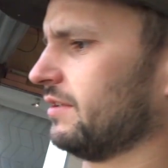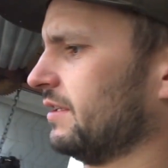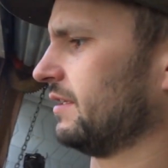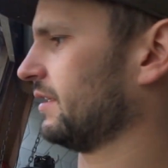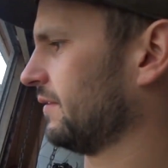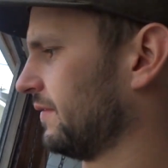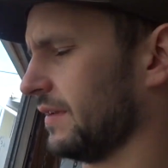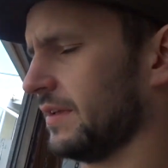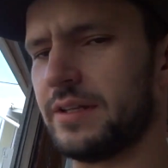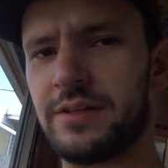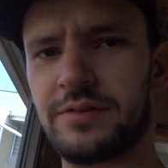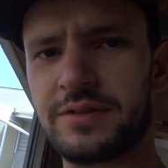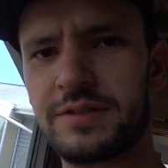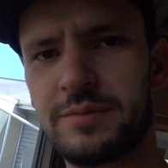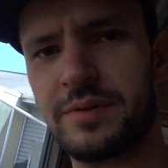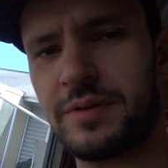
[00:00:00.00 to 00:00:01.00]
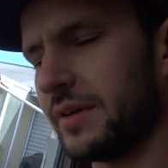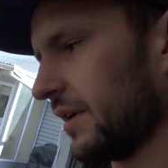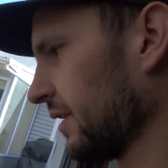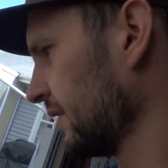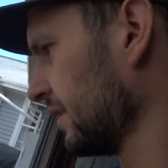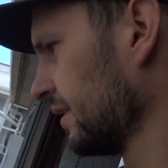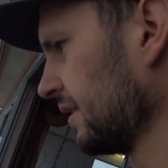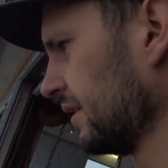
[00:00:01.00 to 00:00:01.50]
of the diff there is a bit
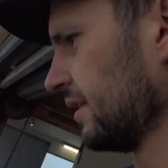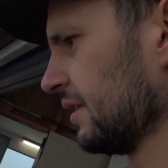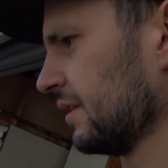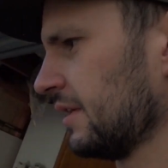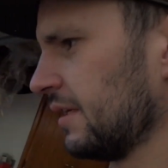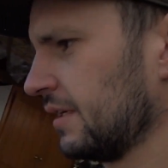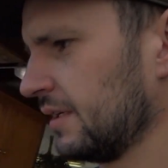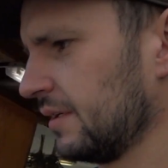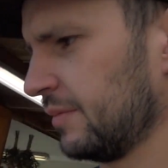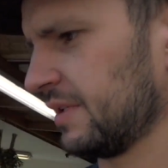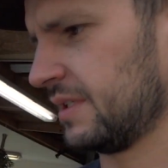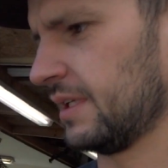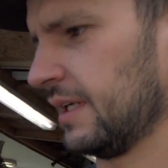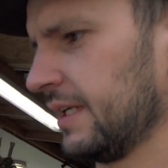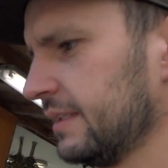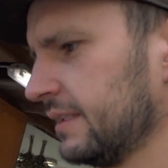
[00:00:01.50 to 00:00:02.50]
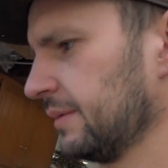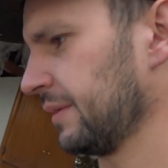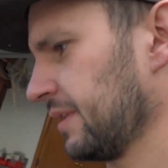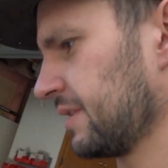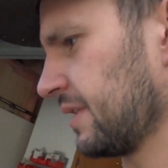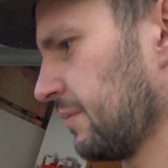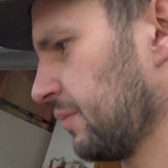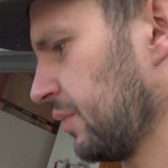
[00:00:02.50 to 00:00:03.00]
of, just a leak of it
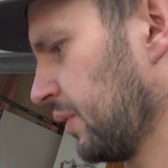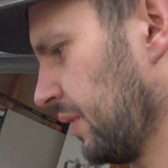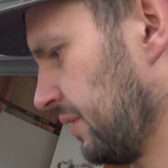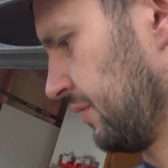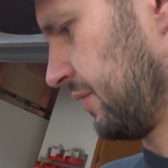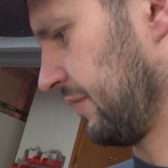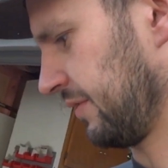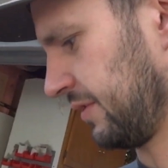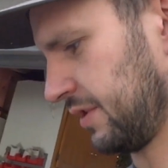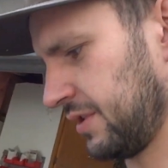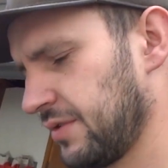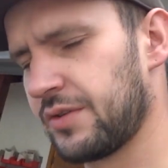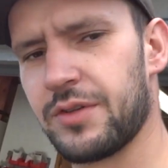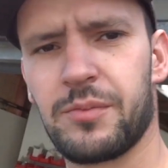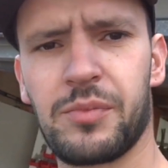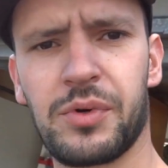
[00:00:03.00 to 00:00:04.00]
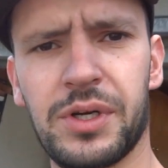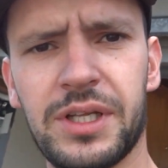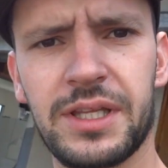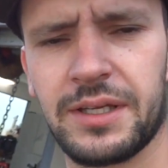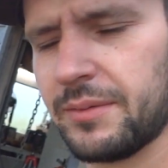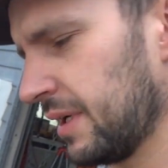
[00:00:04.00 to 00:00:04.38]
at some point, or even just through the breather